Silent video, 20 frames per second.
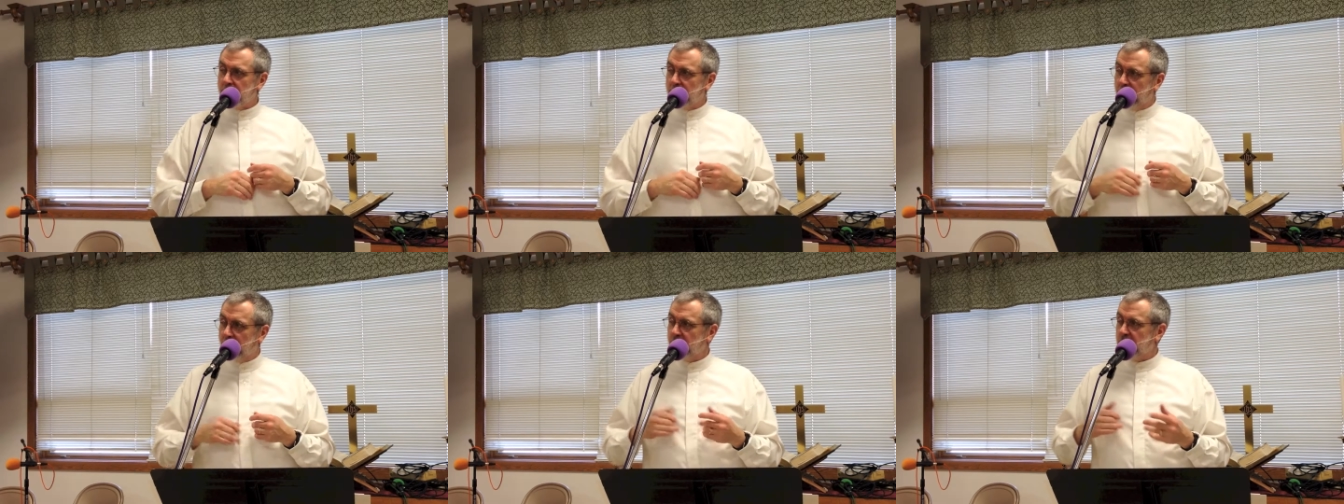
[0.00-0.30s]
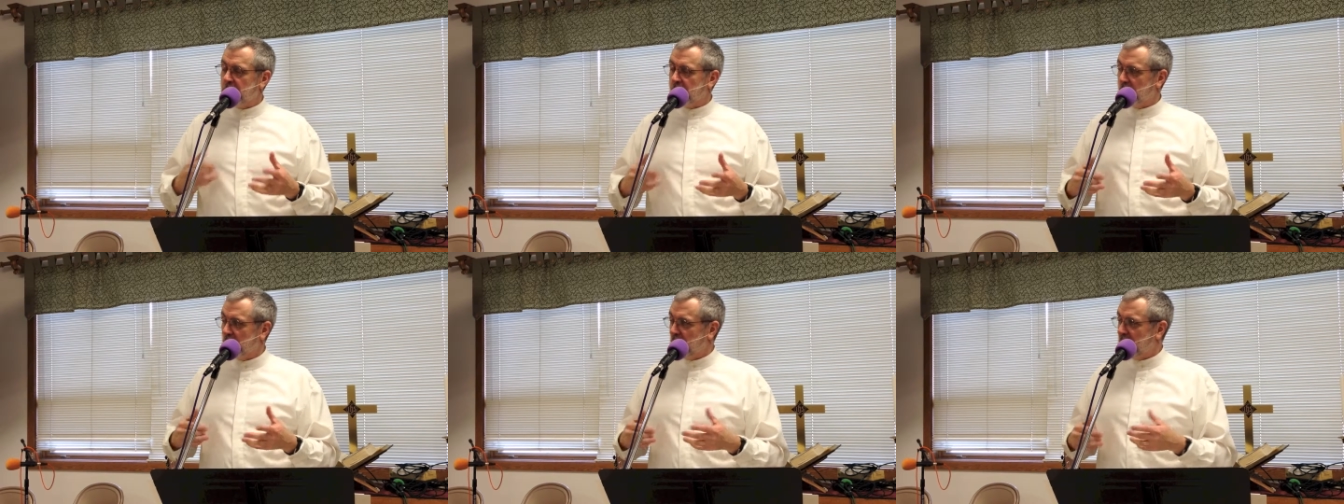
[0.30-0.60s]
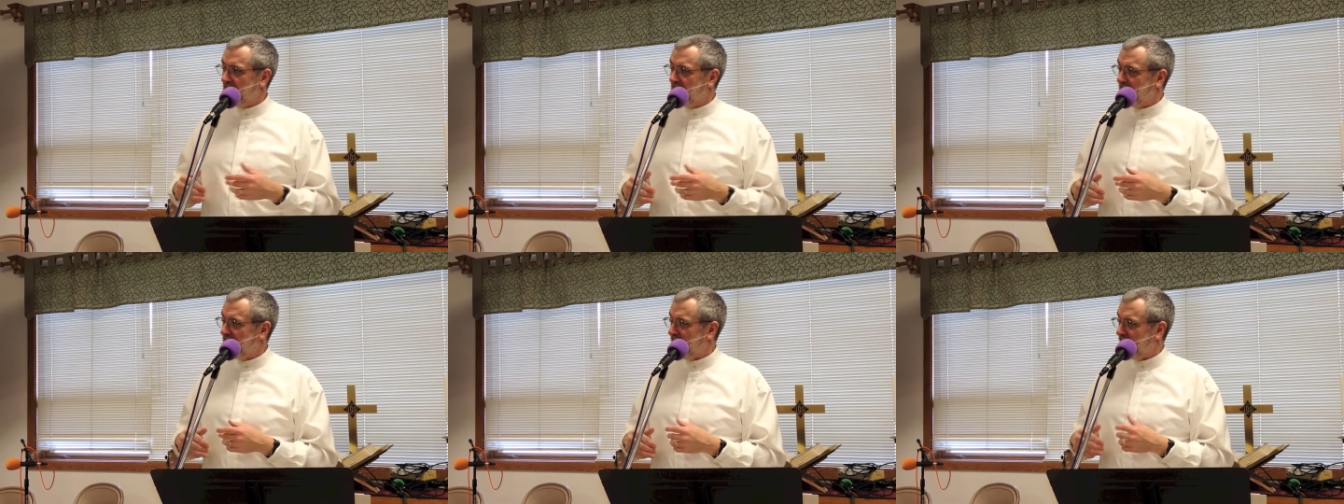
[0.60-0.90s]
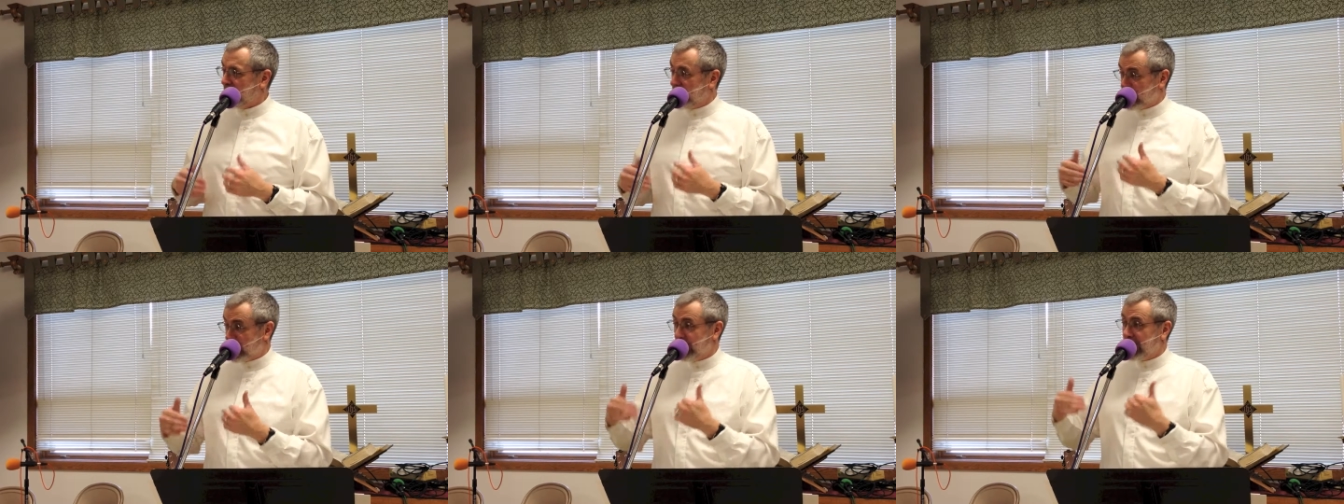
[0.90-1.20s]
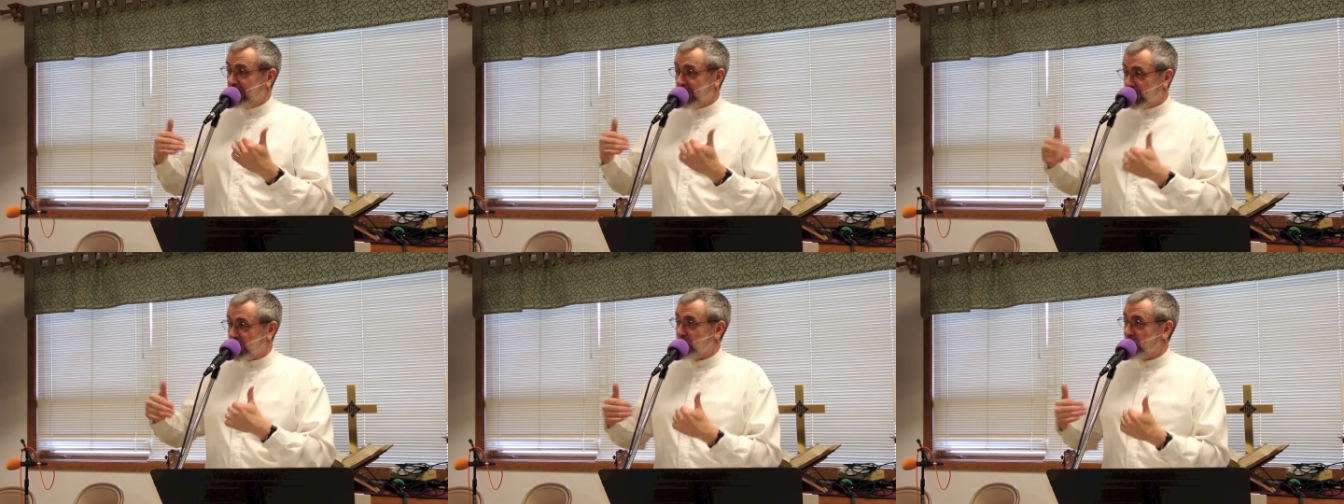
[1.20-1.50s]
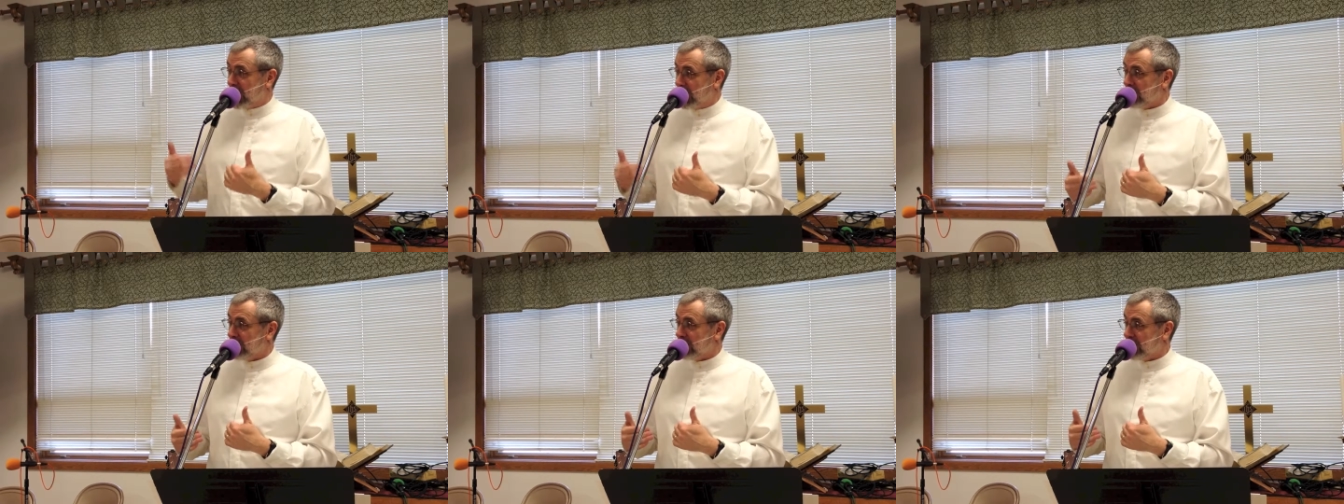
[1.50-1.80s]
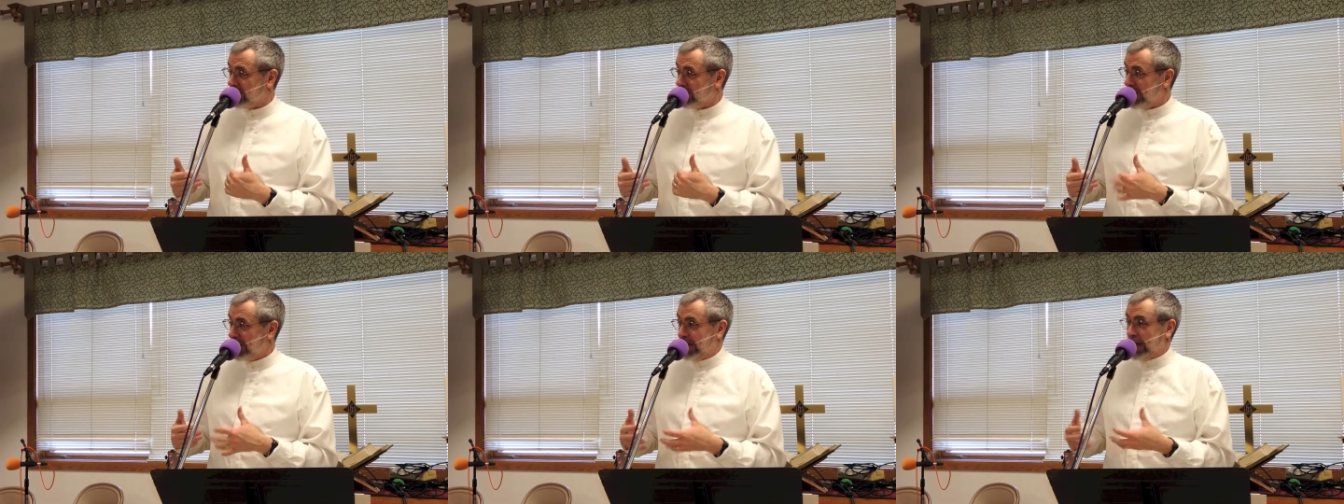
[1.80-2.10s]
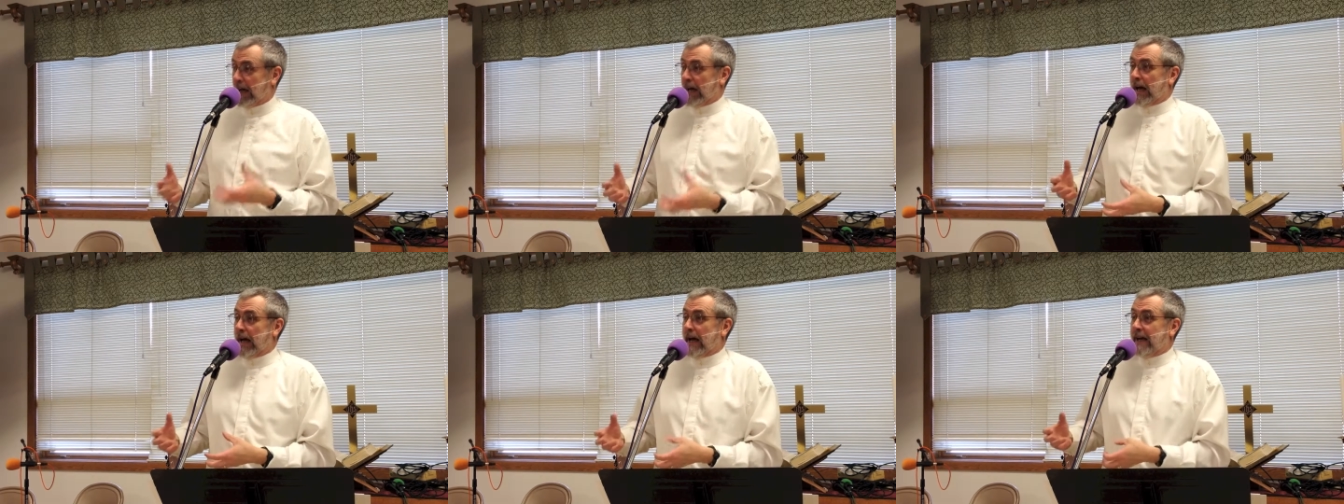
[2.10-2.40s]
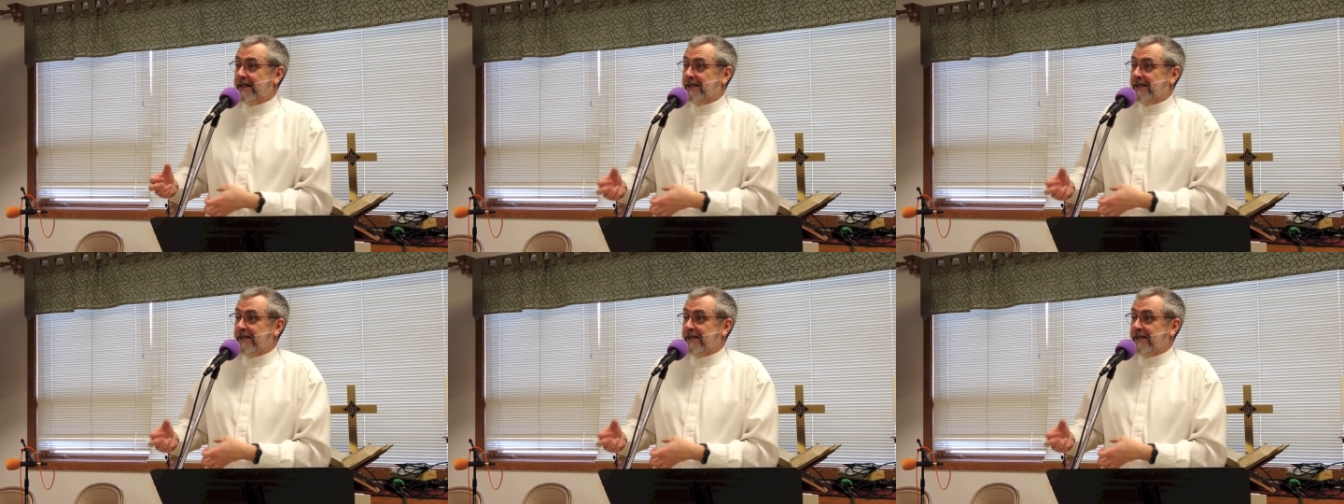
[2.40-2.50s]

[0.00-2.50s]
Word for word: give it to goodwill and it's really a struggle like ah,